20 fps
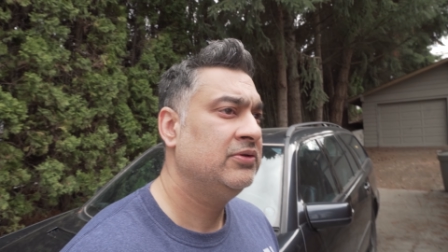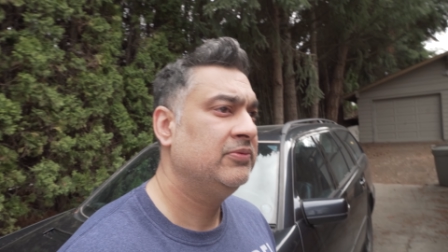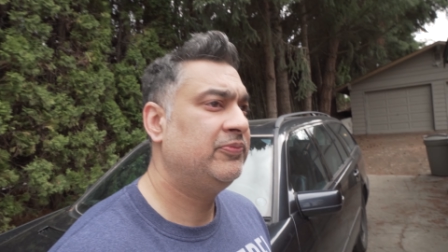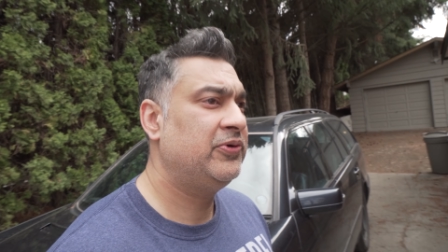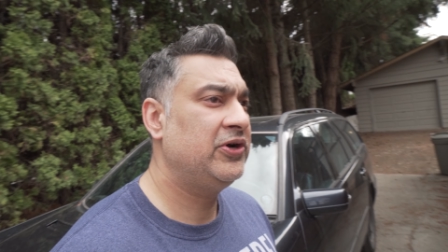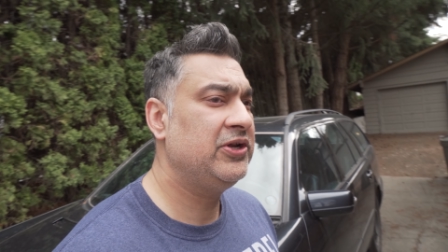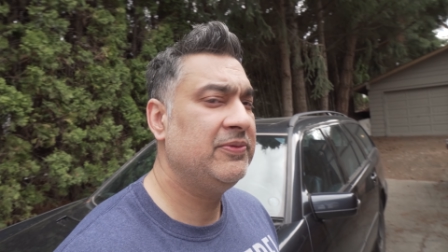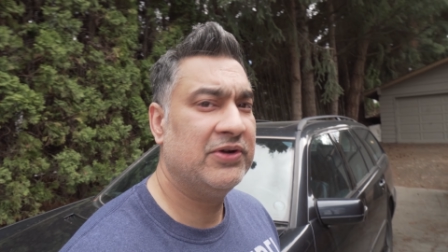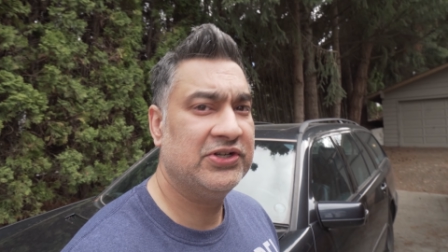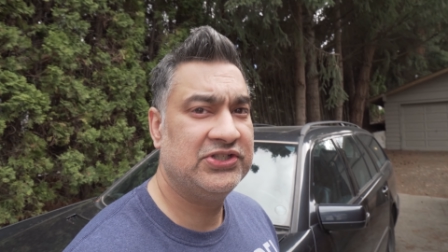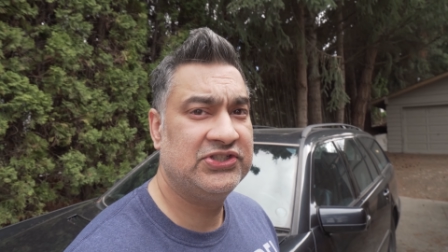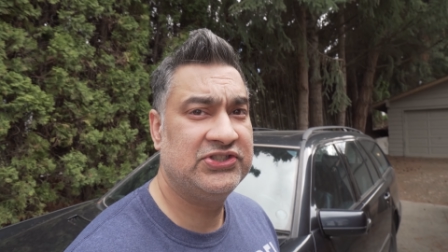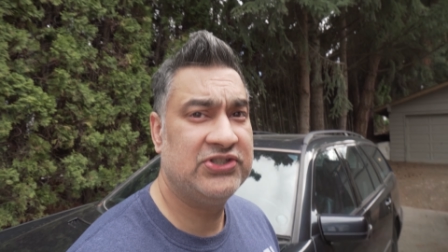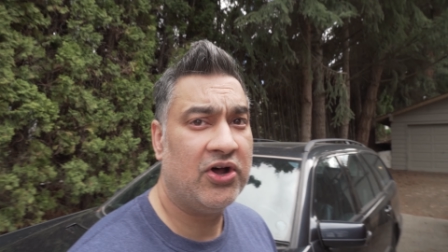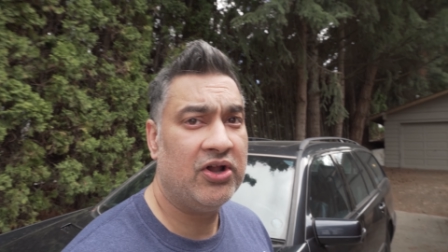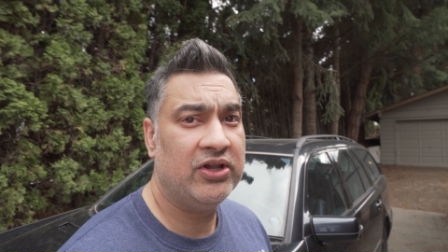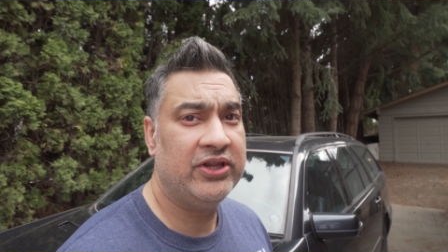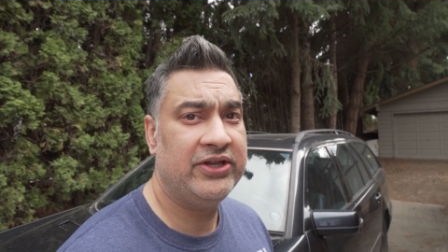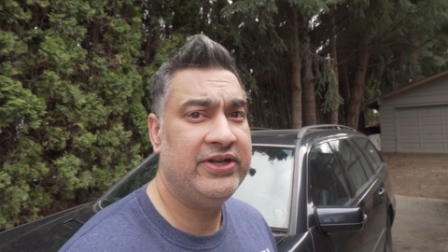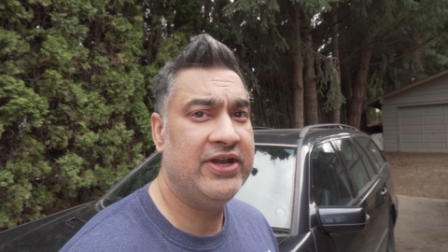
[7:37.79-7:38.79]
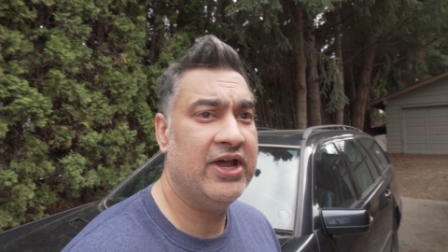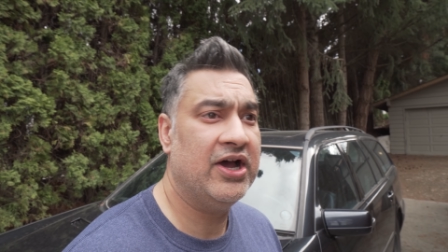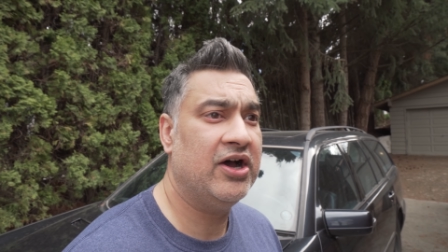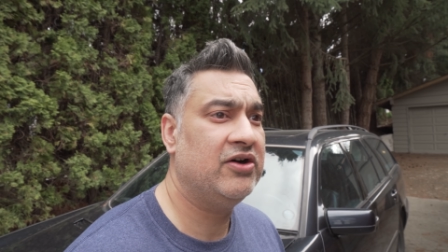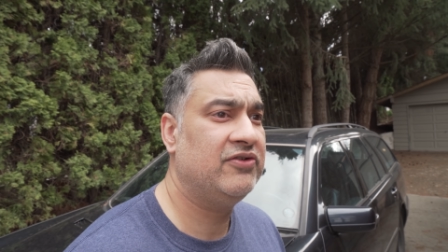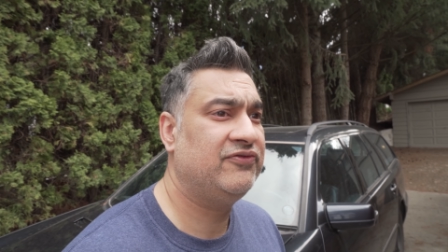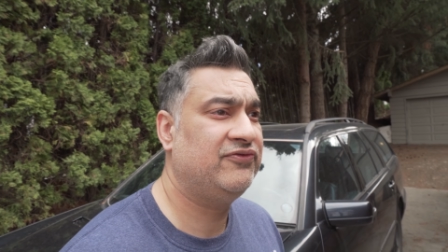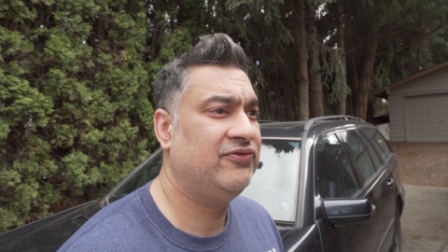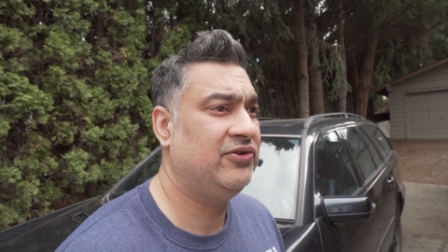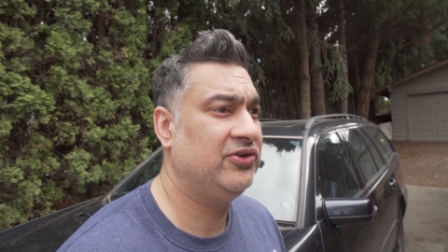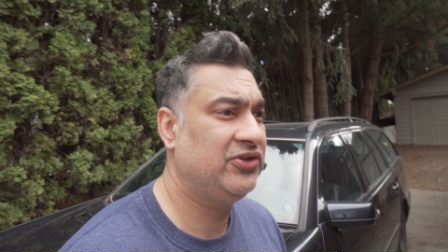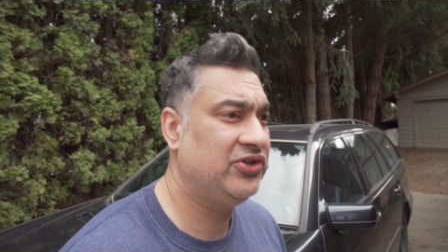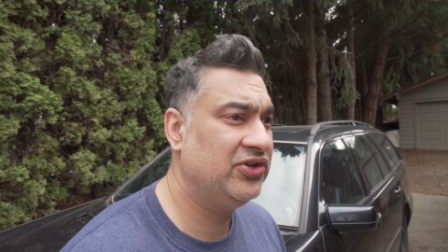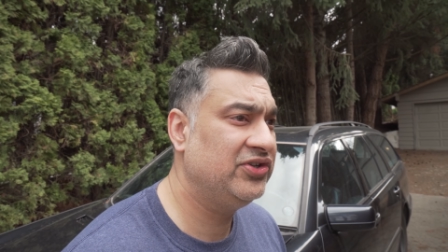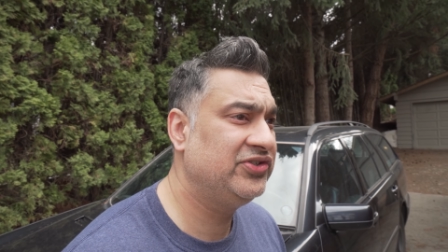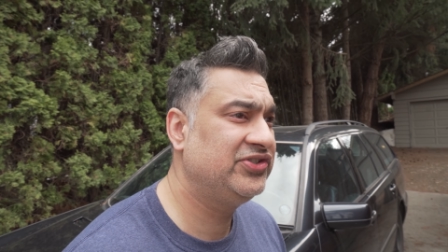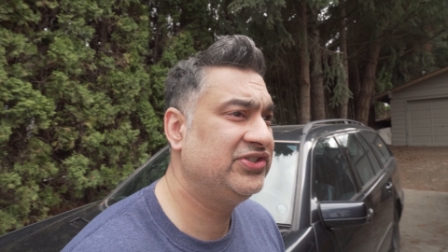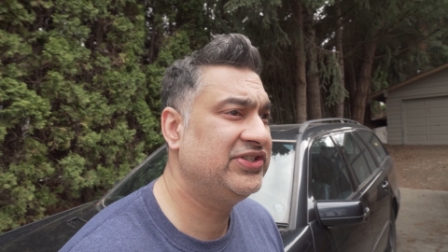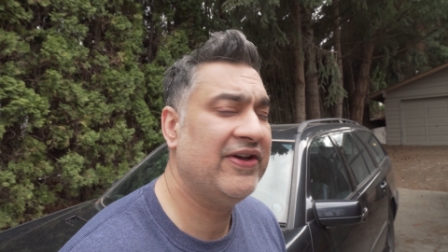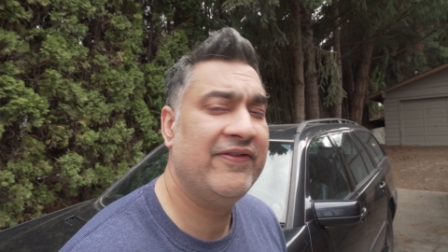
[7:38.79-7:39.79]
pretty much solid now for a
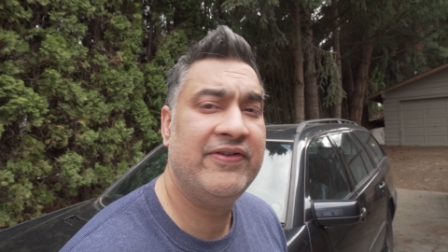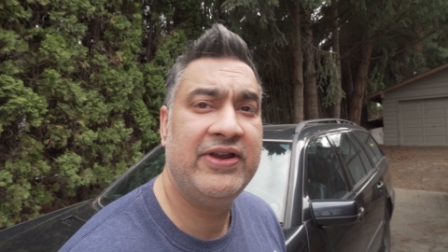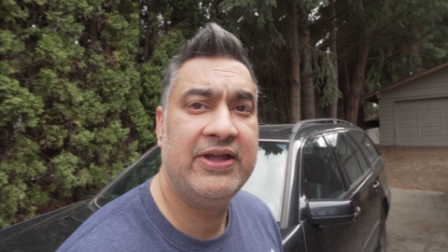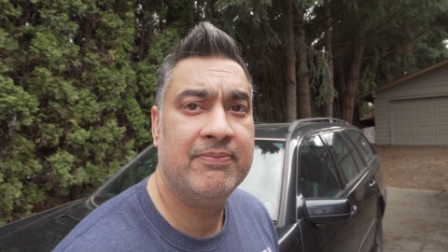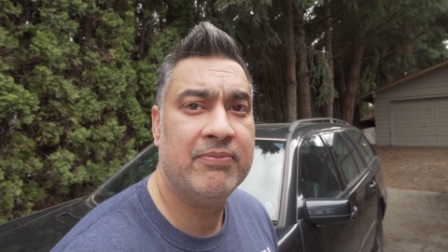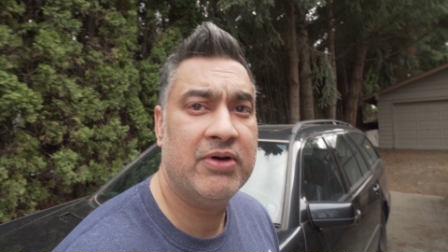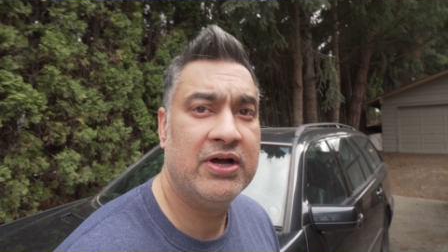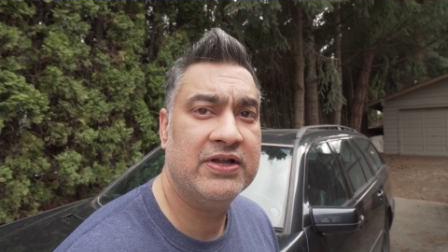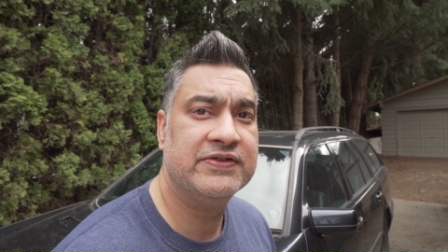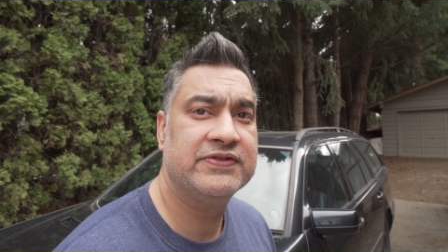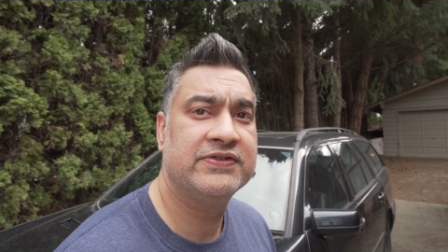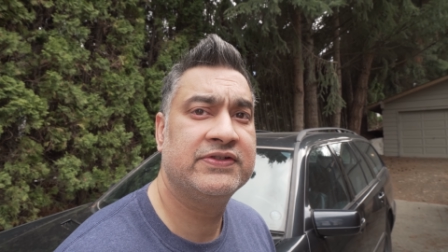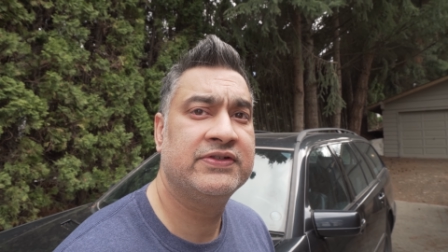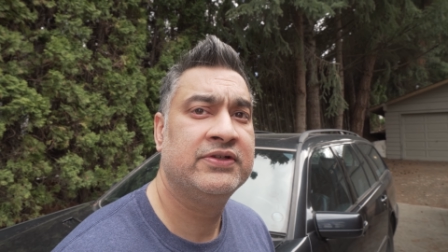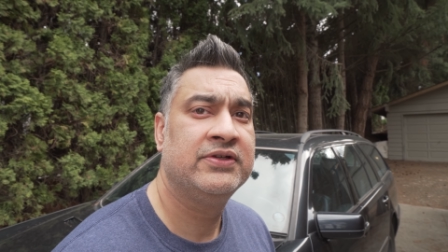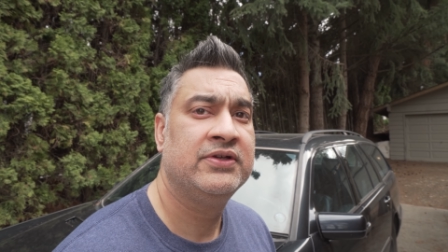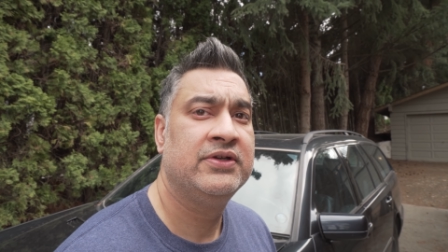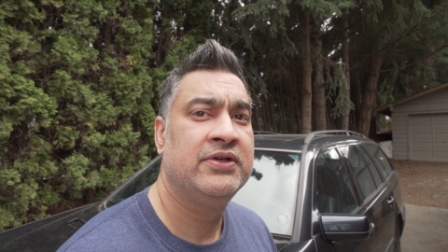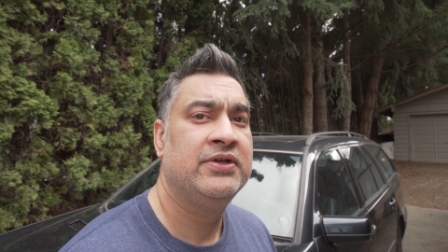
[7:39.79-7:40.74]
good seven eight months,